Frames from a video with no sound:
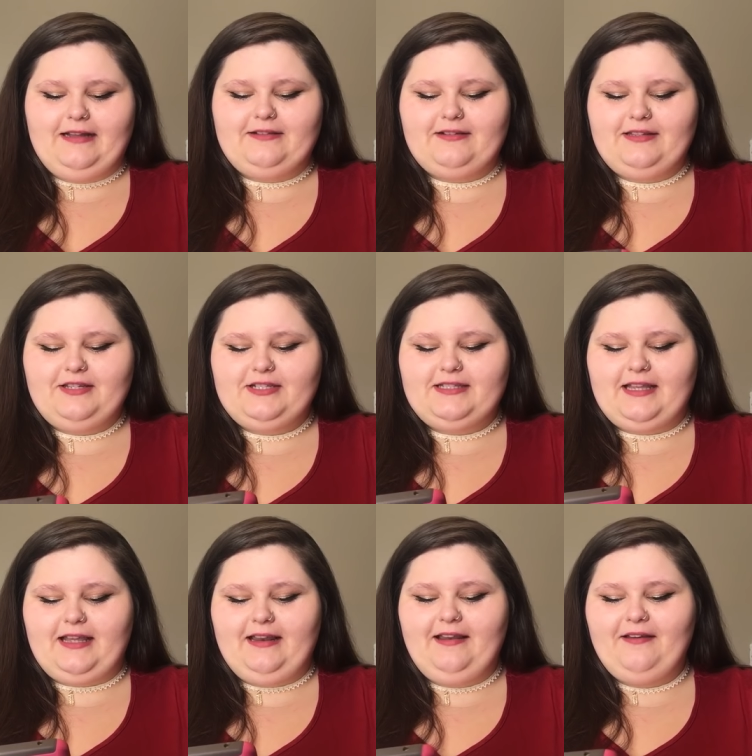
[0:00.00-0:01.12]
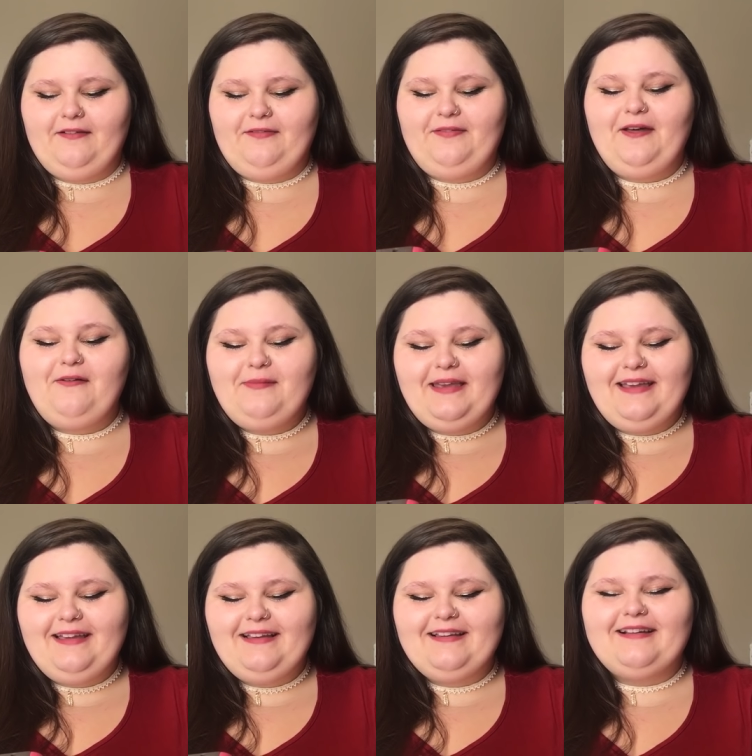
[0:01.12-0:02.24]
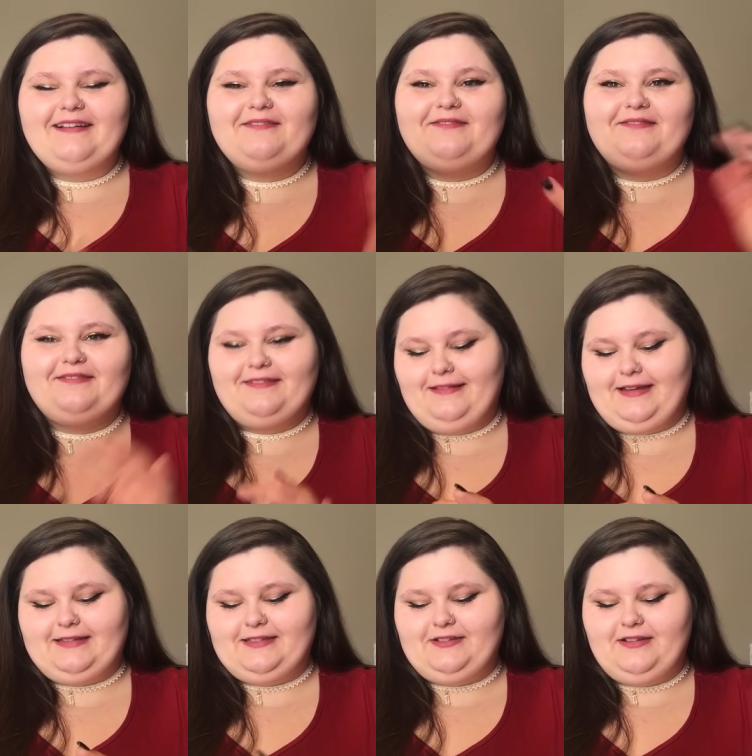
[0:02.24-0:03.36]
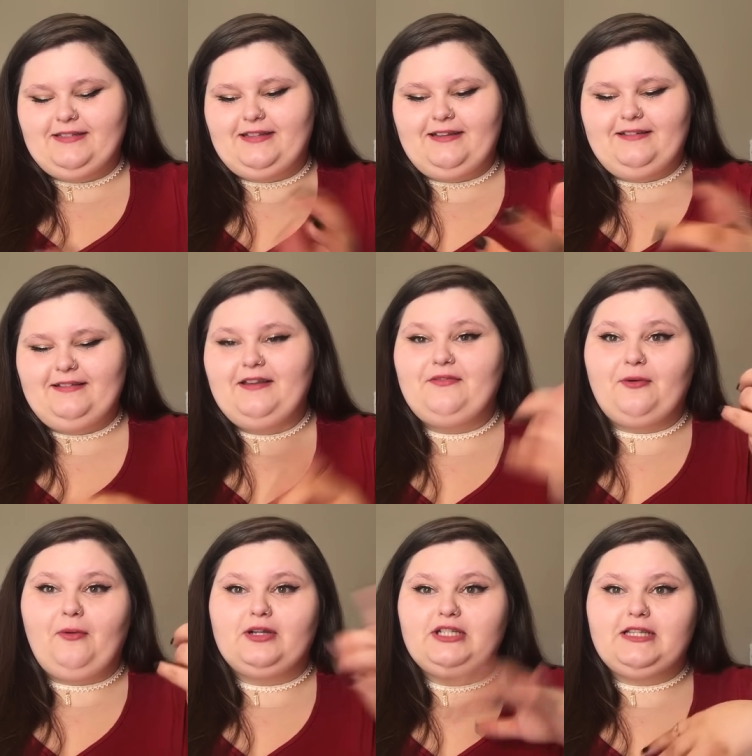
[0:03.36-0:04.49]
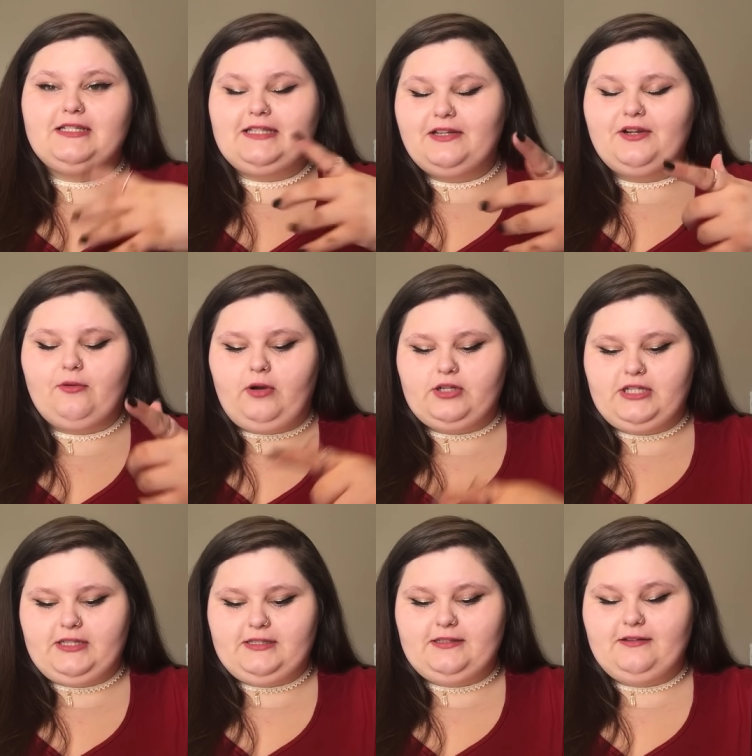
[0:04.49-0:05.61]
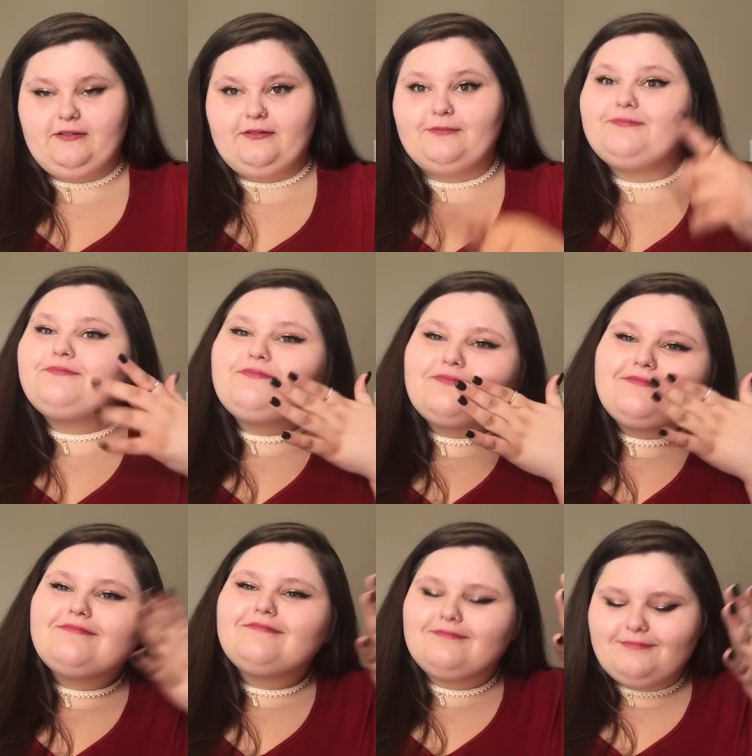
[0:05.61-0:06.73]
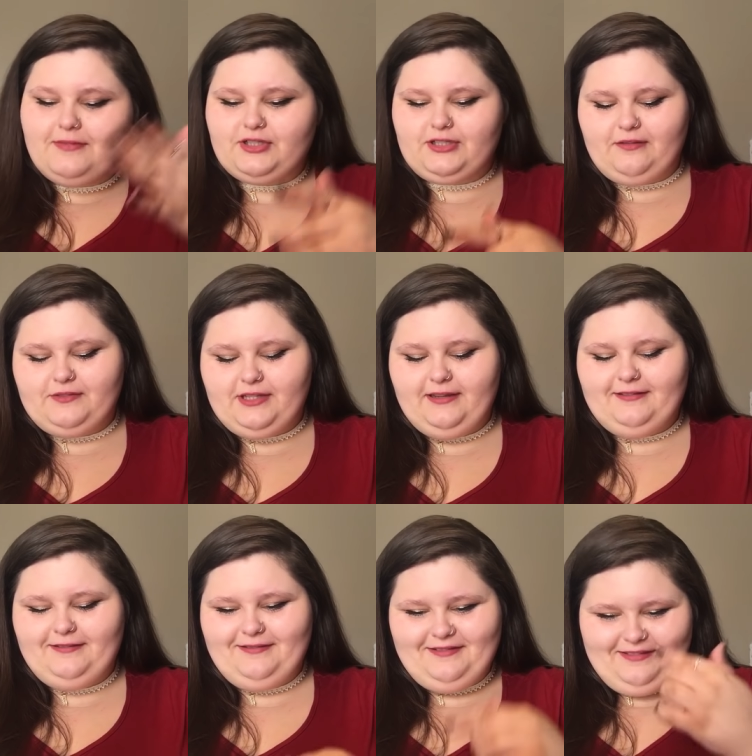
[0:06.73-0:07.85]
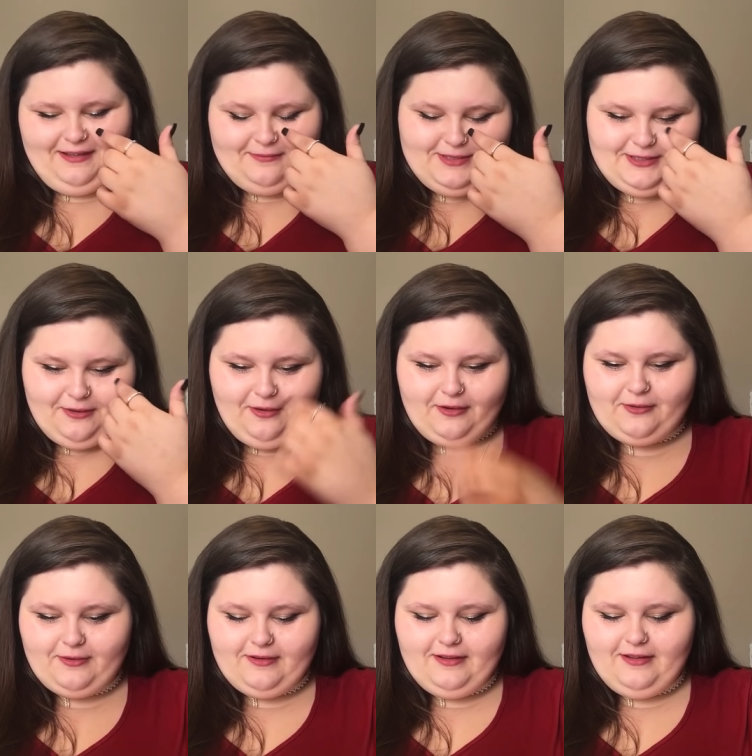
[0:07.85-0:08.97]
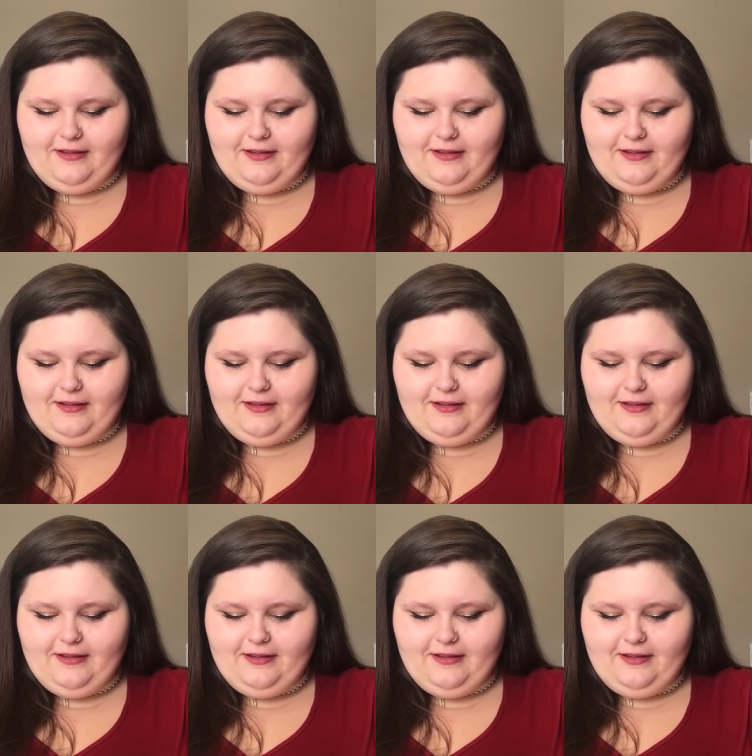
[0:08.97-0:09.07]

I literally just sent filming. Like, that's all I said. And if you're watching this, I know you're watching this, so much love to you. I'm so awkward.